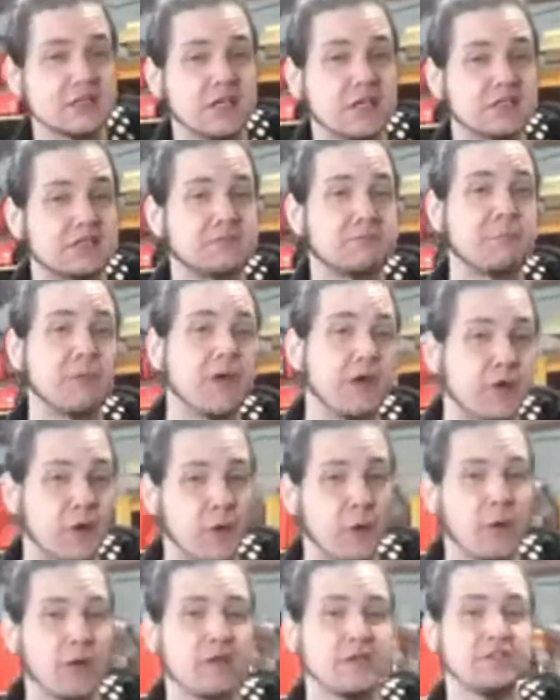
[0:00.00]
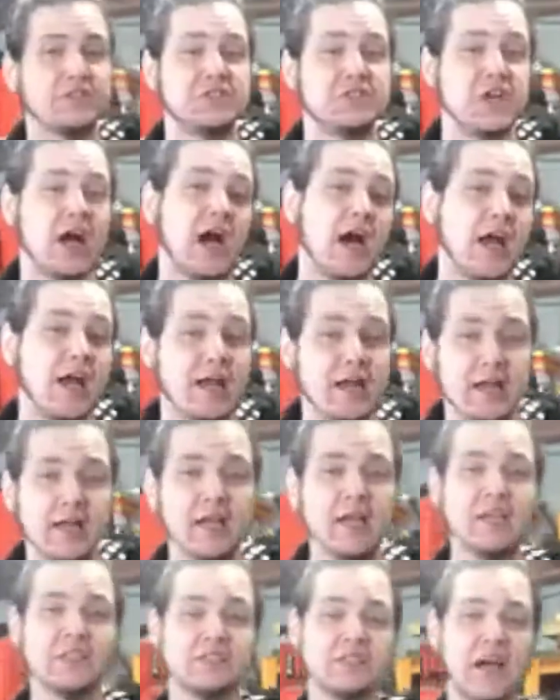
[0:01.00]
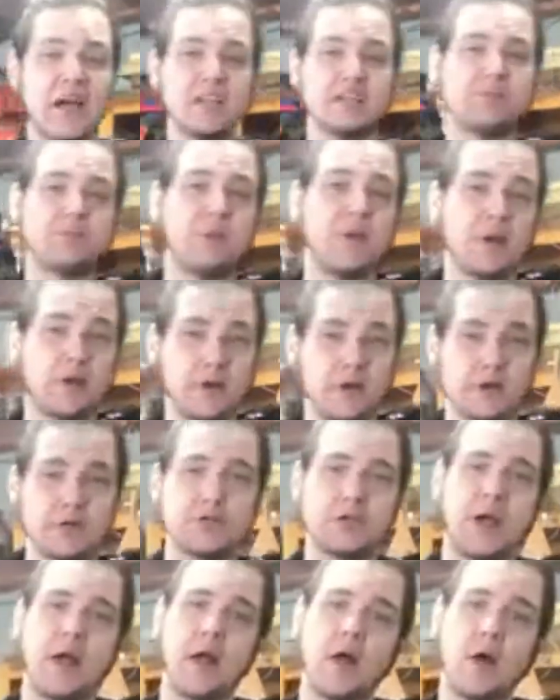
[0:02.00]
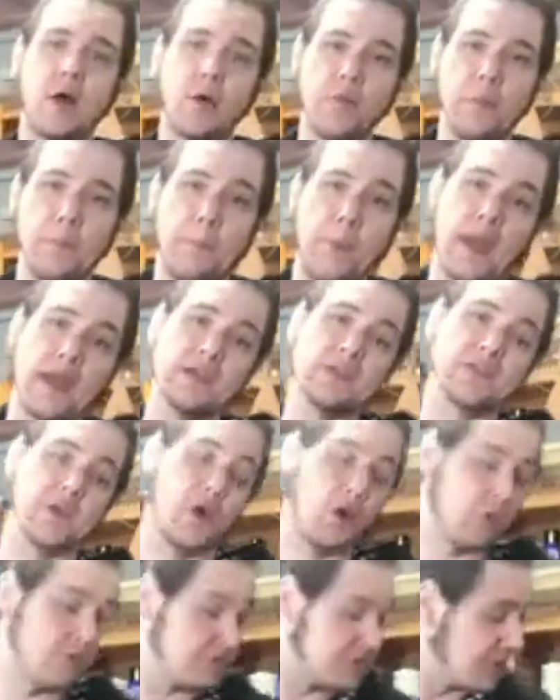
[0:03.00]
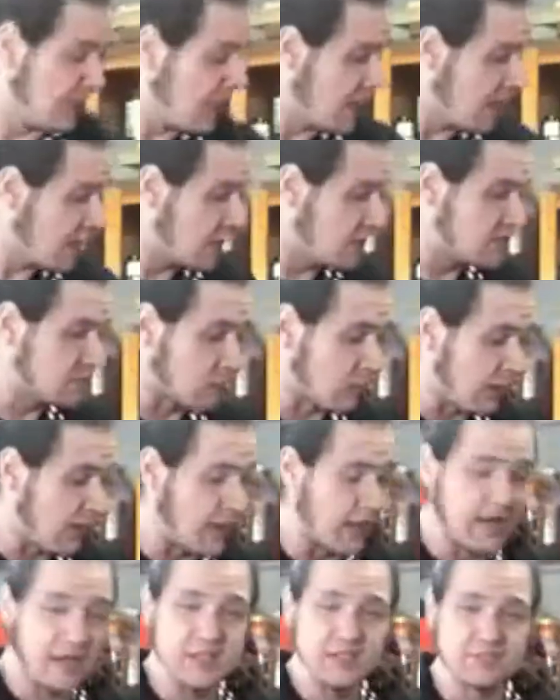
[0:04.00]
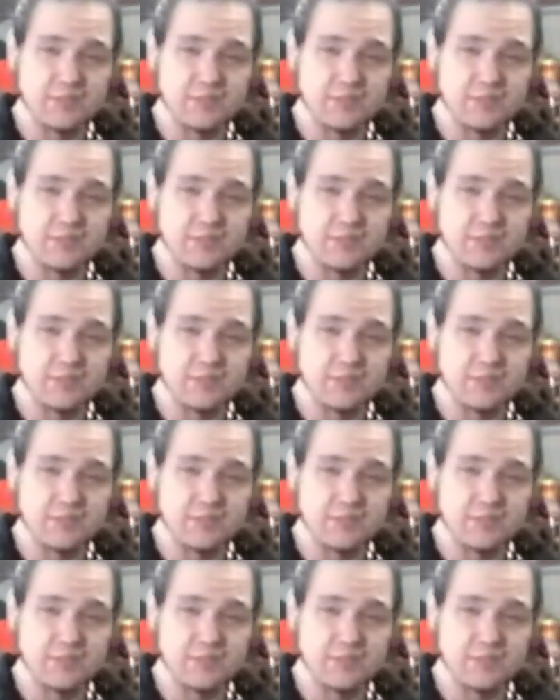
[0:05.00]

a speaker with a giant size speaker to try to hold the bass ohms, as well as